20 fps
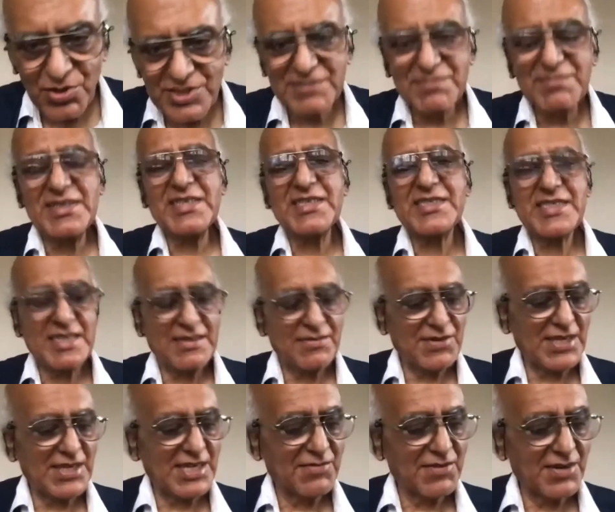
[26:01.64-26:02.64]
means
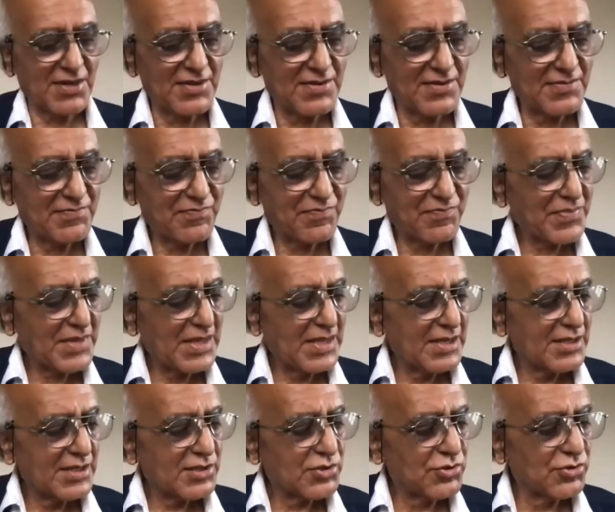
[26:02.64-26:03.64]
available
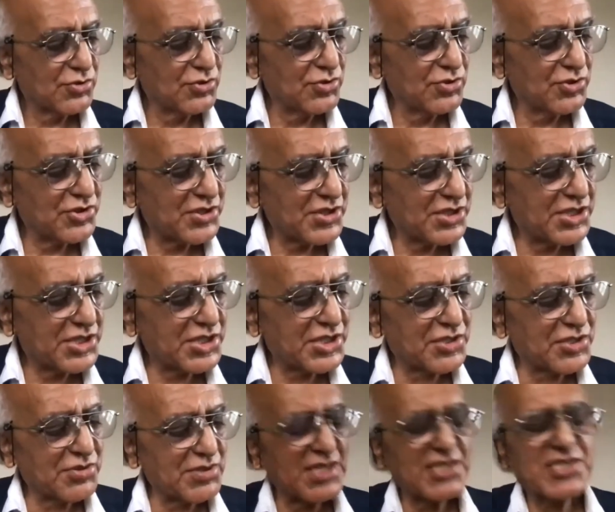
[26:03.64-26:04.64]
to
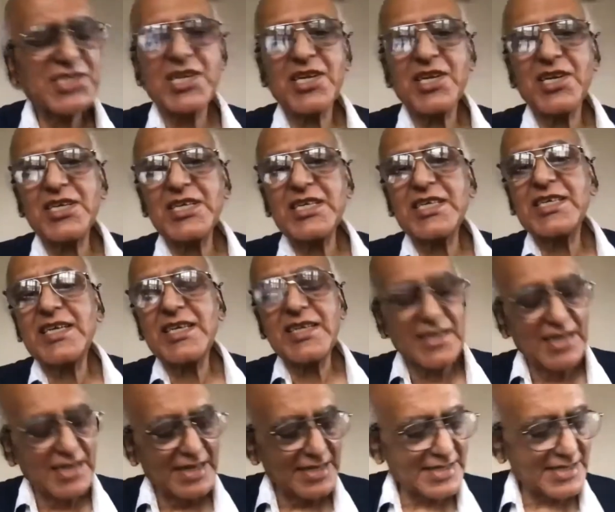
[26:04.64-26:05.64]
students learning
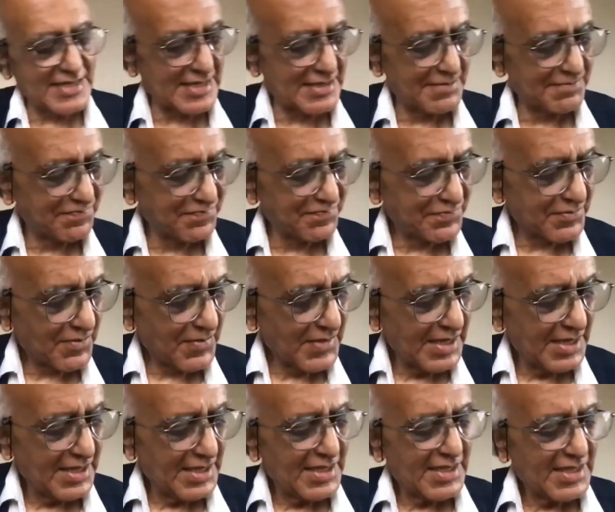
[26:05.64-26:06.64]
English
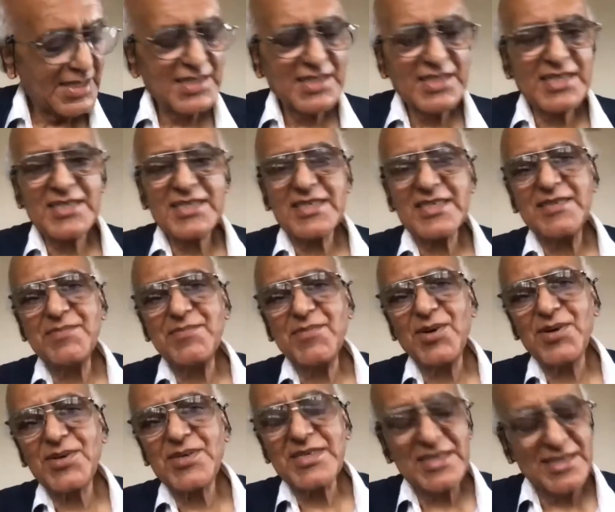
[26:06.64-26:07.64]
in the
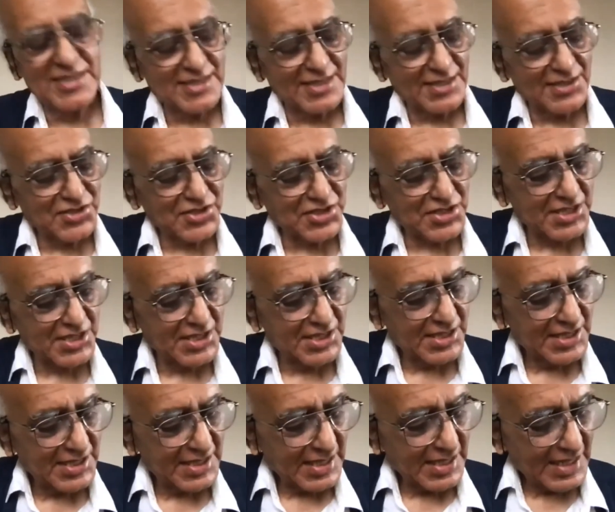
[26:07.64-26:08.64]
remote regions
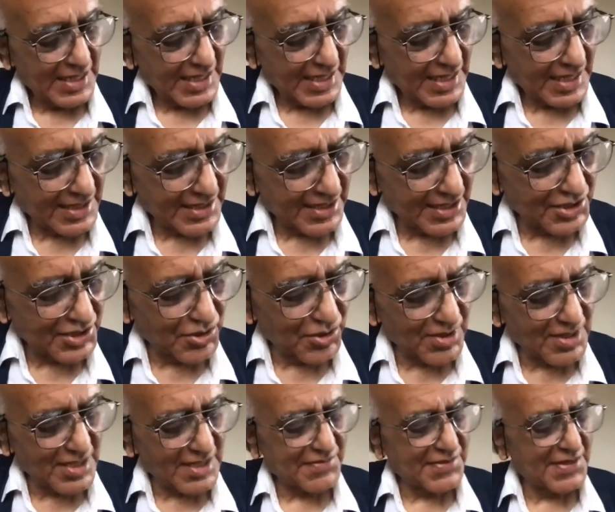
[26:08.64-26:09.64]
and the
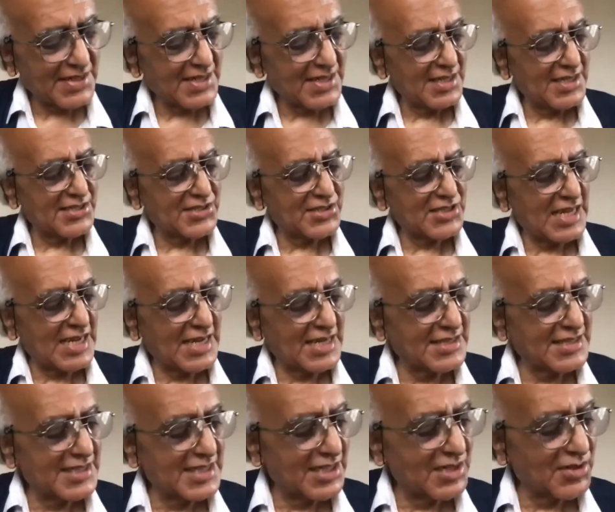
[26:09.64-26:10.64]
geographically
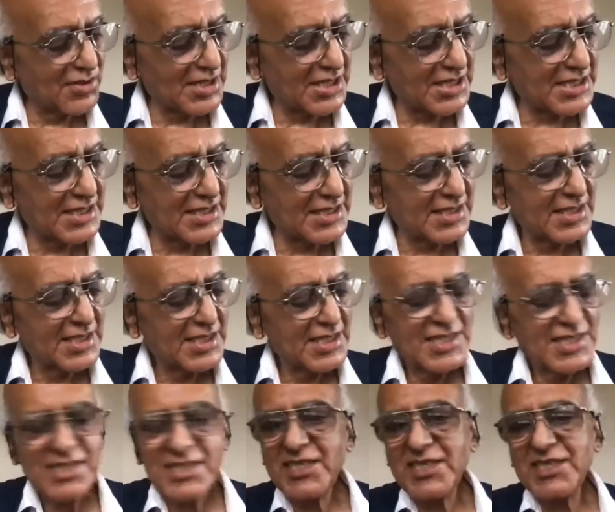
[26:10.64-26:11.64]
challenging location
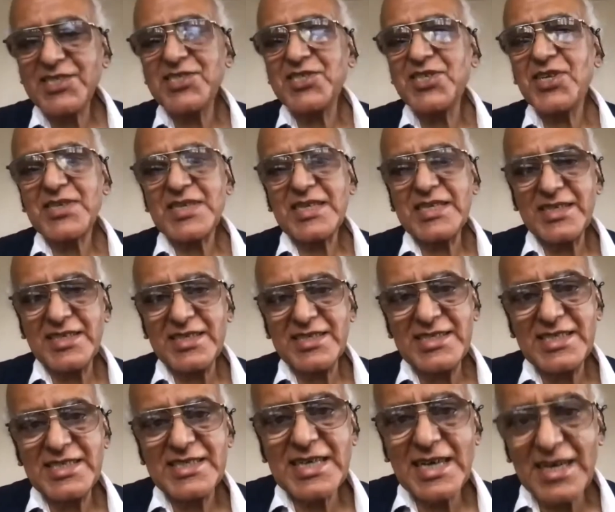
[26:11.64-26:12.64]
is not an
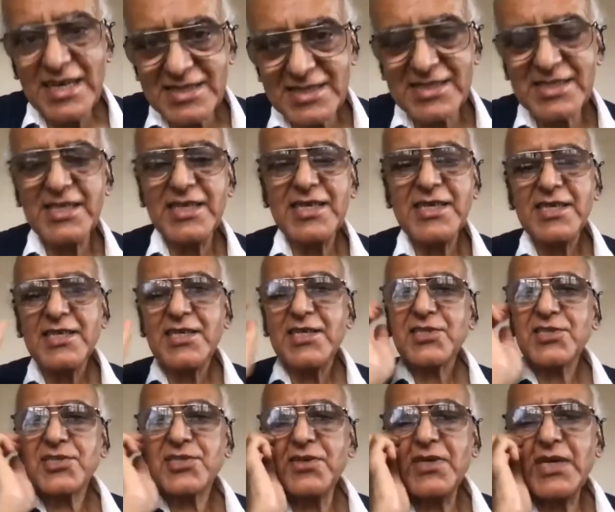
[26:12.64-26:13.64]
easy task.
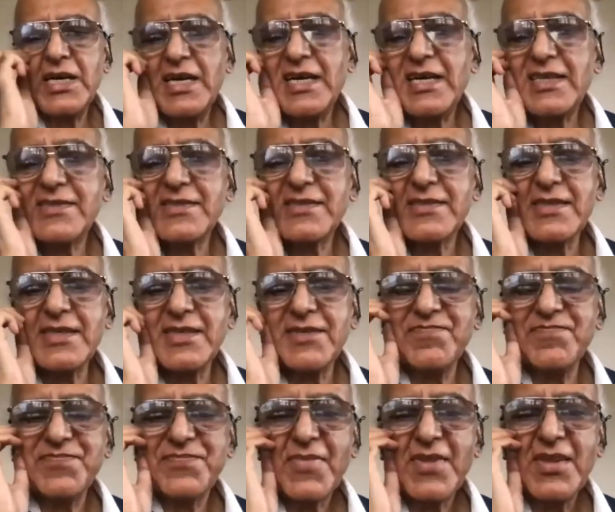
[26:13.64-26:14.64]
So as
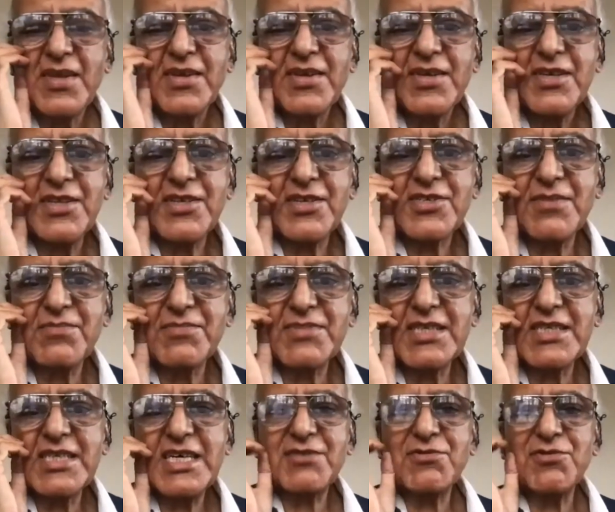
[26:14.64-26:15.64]
something
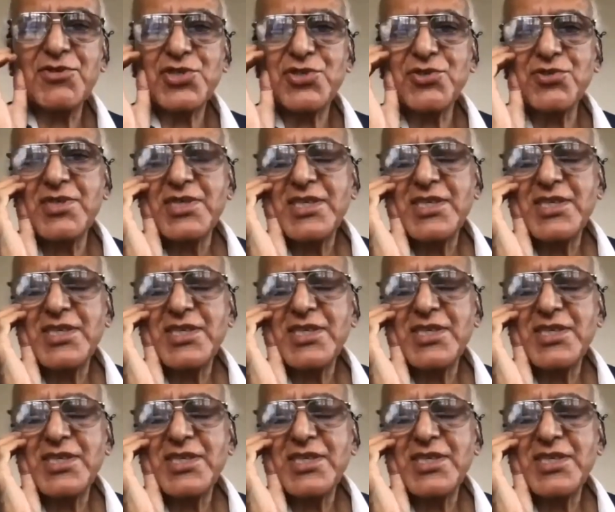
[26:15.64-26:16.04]
that we should